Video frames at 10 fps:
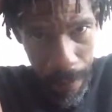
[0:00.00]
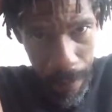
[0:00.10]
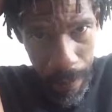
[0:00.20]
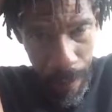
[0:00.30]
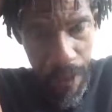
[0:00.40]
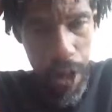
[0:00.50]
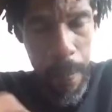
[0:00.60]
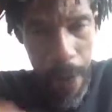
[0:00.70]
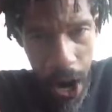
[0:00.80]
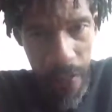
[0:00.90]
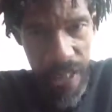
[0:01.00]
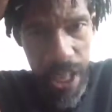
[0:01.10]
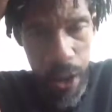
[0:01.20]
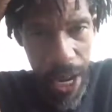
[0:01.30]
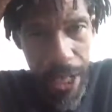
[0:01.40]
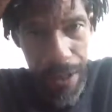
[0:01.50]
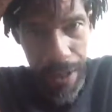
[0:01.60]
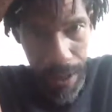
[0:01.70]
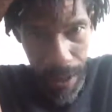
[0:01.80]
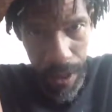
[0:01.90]
They're a part of the equation.
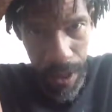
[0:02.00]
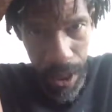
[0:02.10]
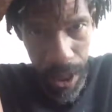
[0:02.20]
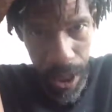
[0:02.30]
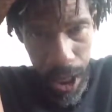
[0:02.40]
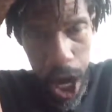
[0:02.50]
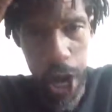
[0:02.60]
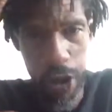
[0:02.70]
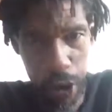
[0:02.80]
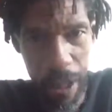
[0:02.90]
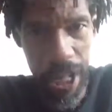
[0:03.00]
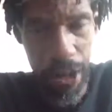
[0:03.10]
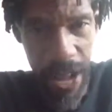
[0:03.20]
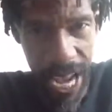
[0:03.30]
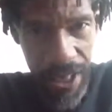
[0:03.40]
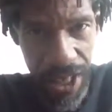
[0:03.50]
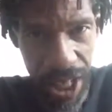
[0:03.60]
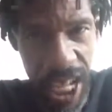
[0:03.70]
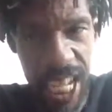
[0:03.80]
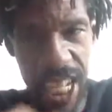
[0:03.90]
Our human interaction
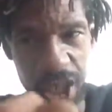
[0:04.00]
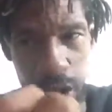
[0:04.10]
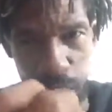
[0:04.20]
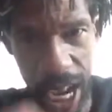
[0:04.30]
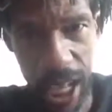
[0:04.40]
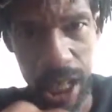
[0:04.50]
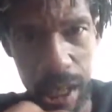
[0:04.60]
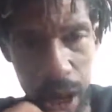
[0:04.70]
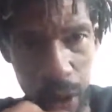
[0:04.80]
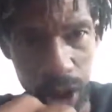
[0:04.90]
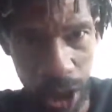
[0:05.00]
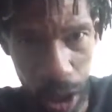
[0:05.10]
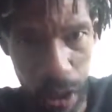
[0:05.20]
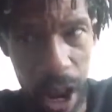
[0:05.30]
is directly a result of